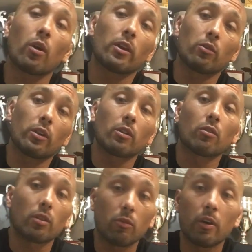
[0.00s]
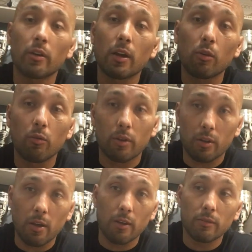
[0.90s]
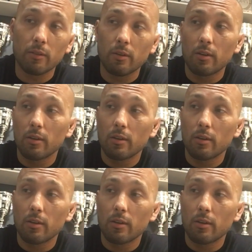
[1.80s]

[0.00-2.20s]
why you're not going to class?